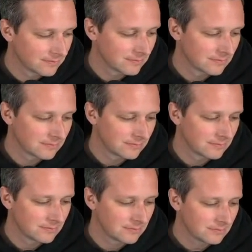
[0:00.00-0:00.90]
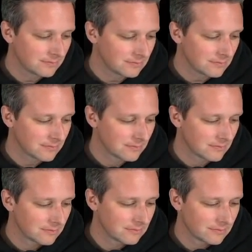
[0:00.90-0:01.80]

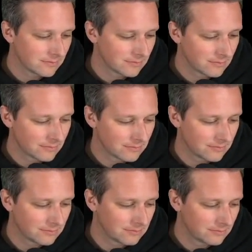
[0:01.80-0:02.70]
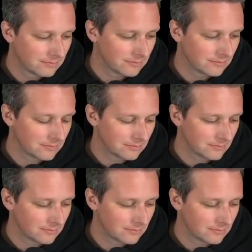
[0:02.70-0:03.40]
No words are spoken by the person on screen.